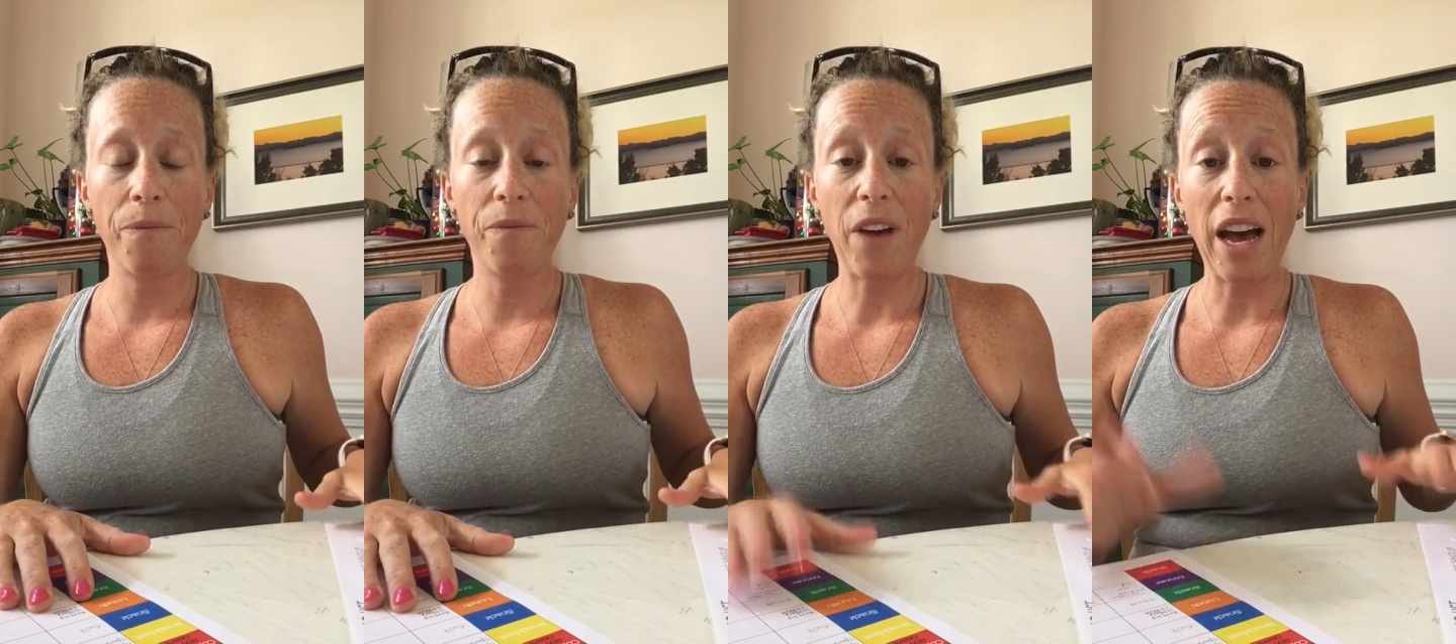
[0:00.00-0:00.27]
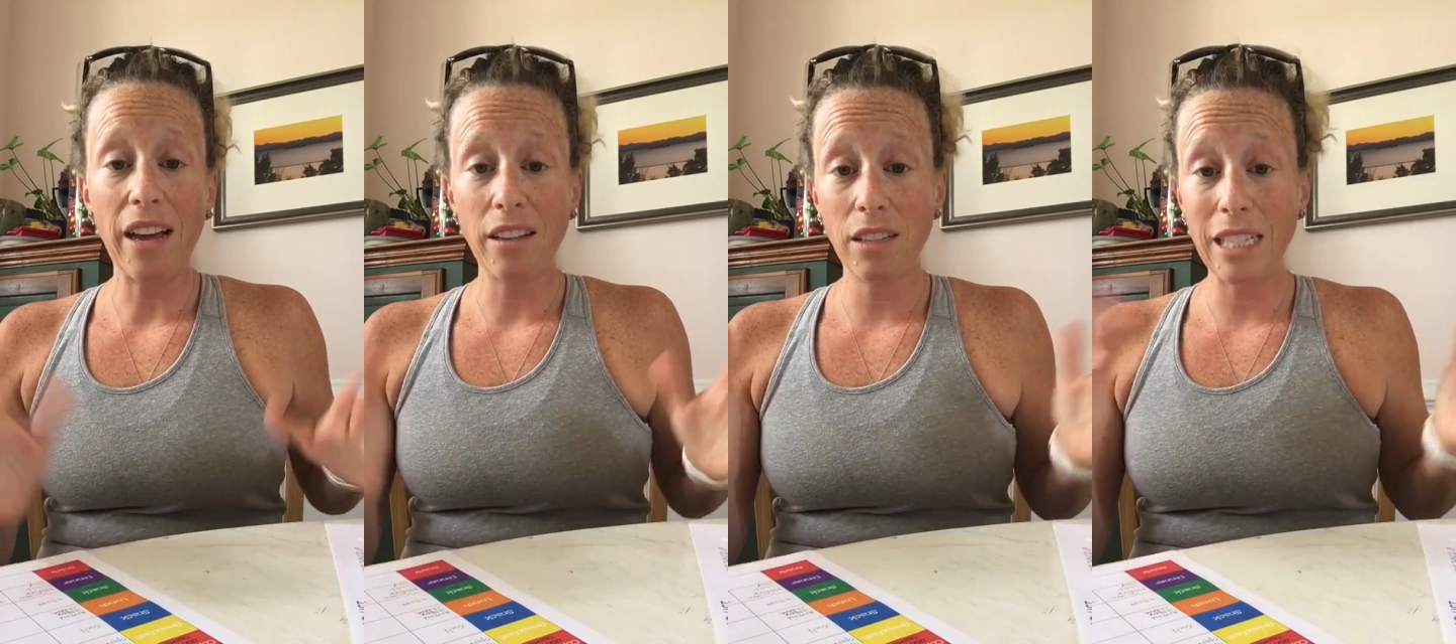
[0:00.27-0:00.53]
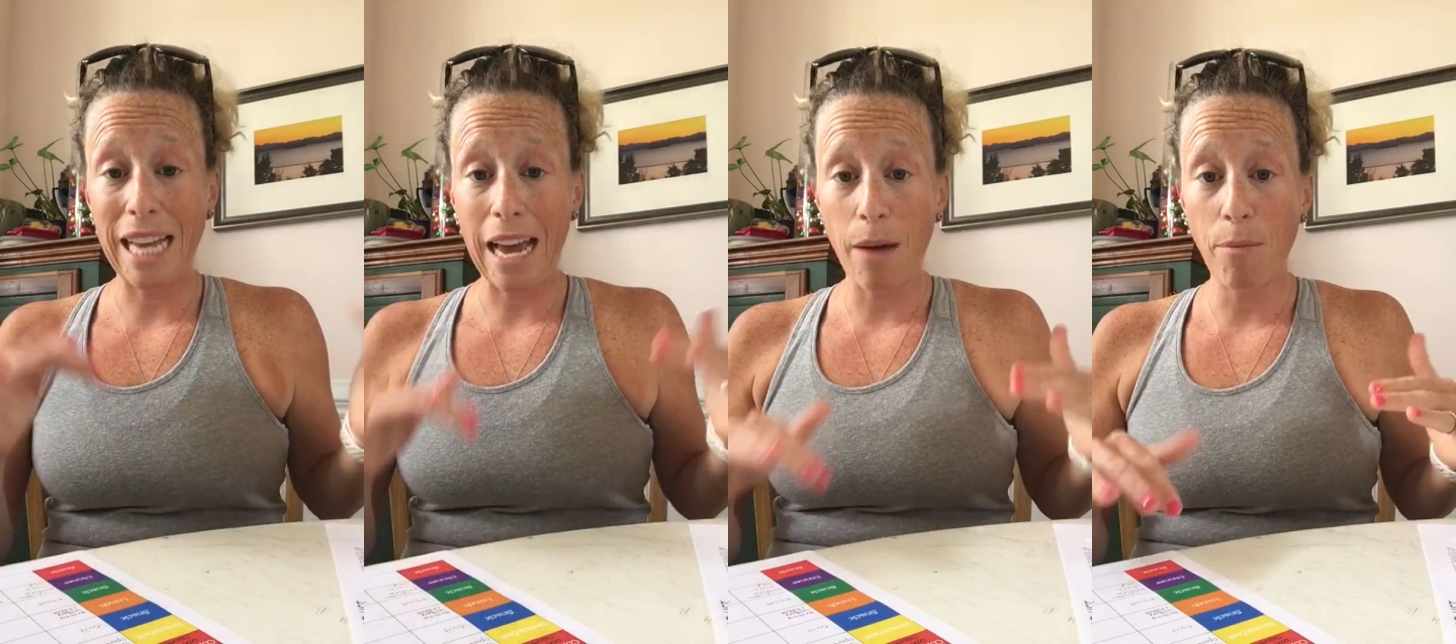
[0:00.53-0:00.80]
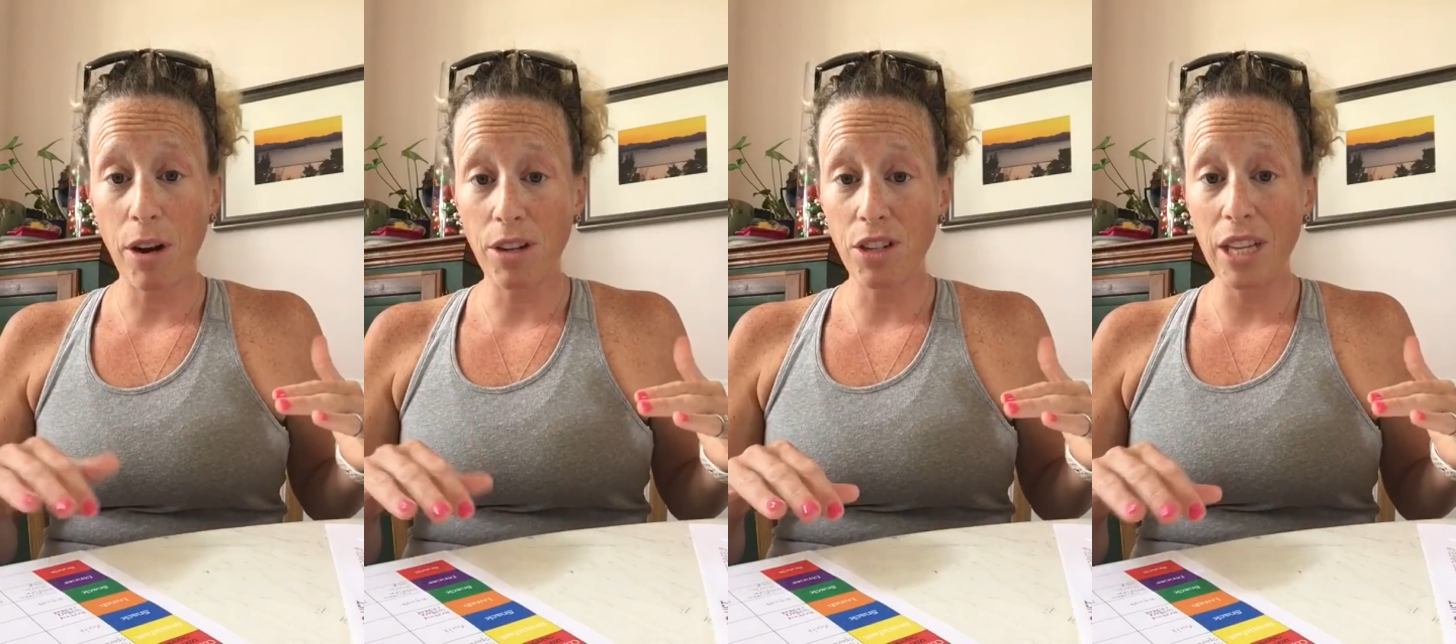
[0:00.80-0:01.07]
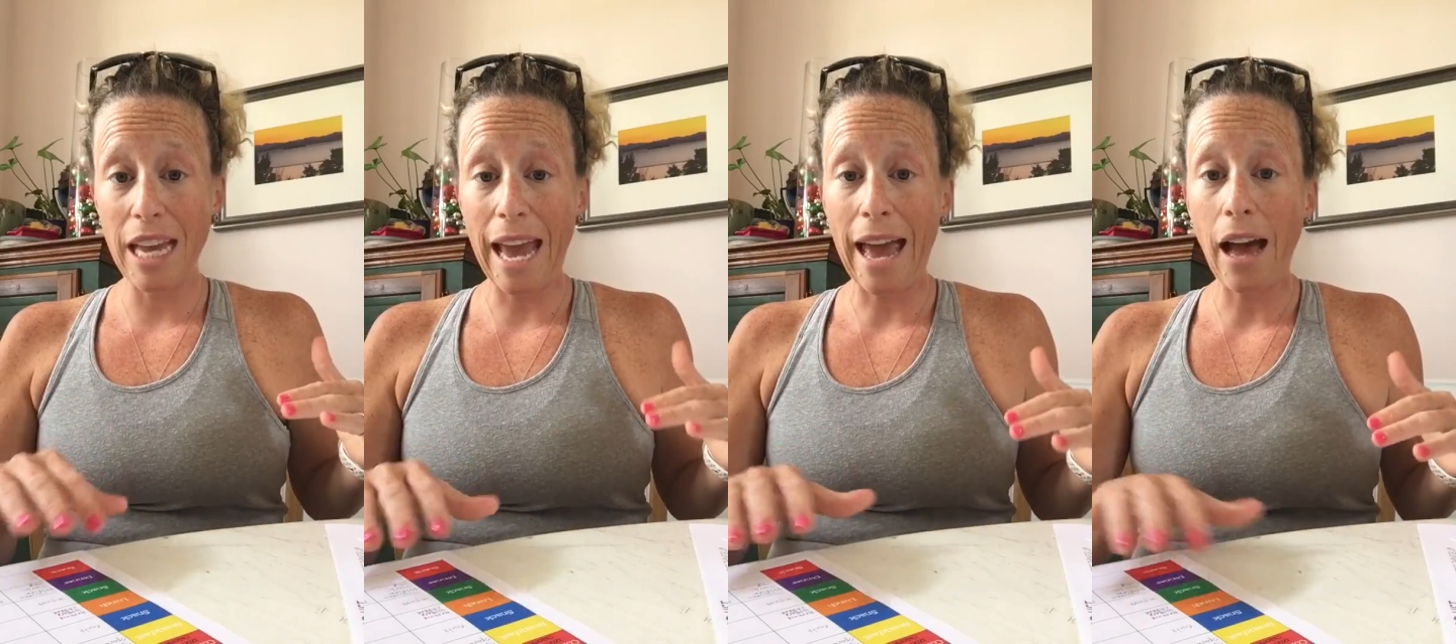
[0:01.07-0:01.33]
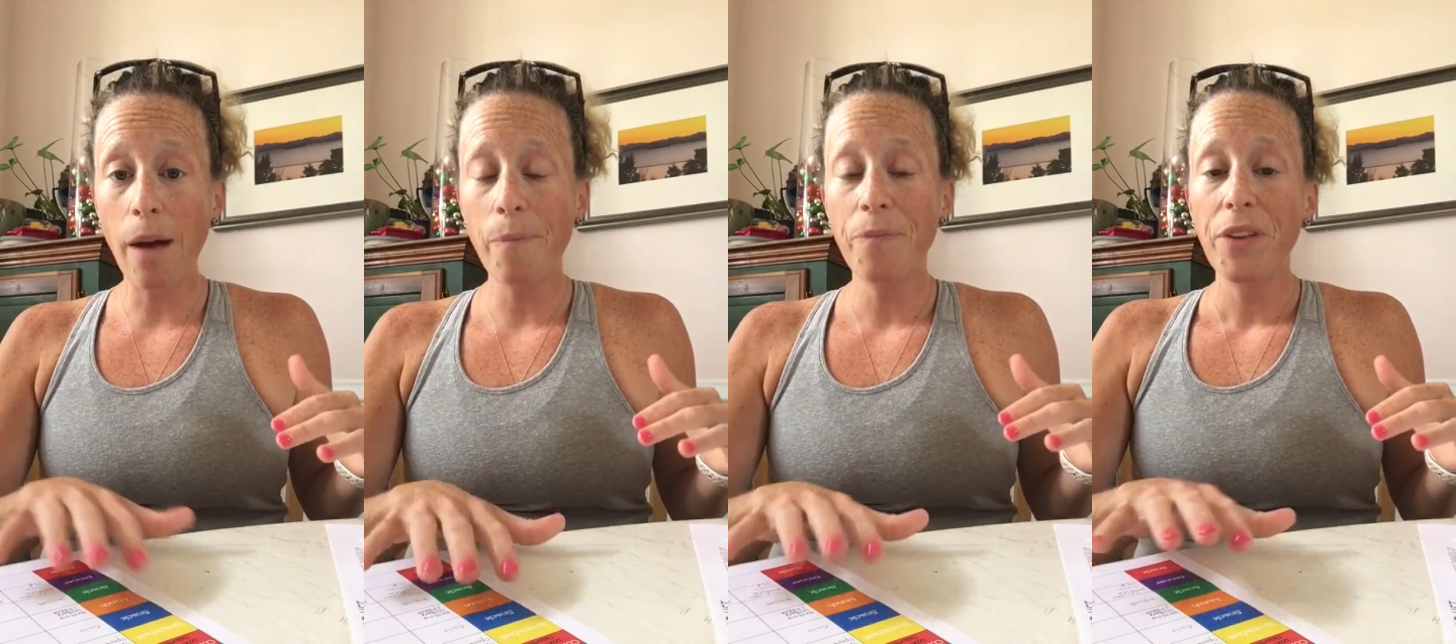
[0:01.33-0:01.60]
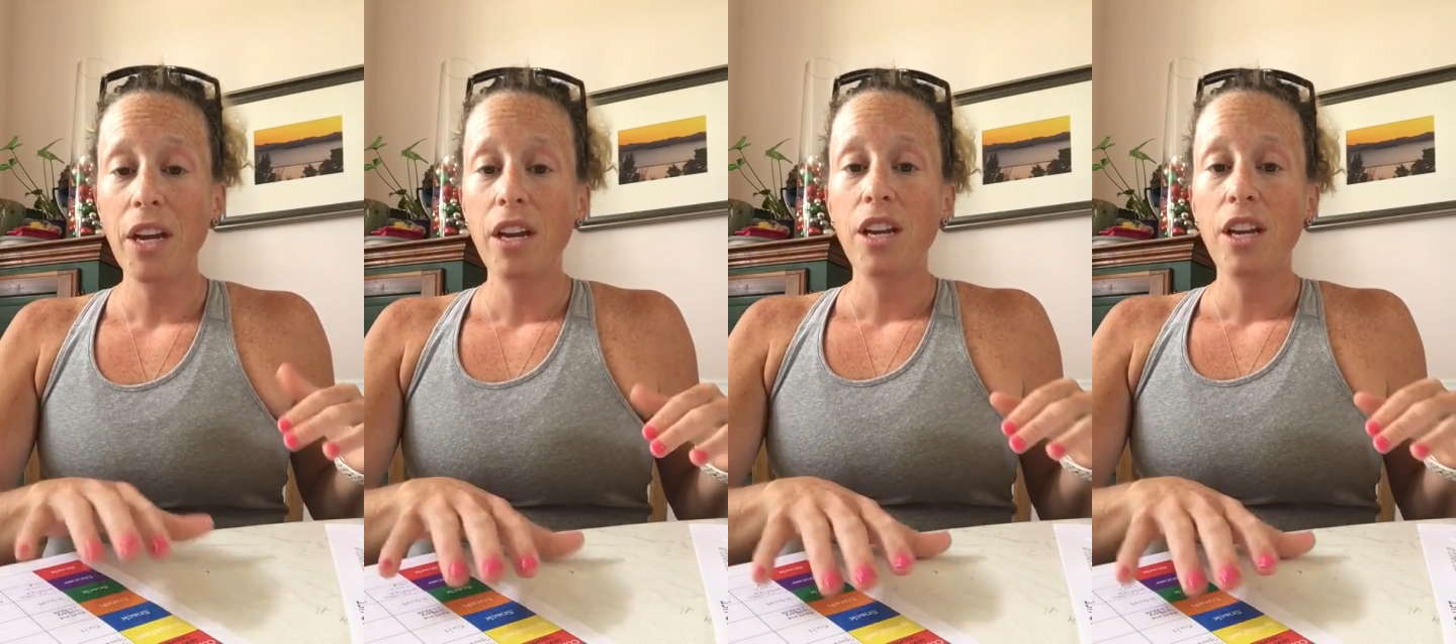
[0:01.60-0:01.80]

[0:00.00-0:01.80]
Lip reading: files tab under the app.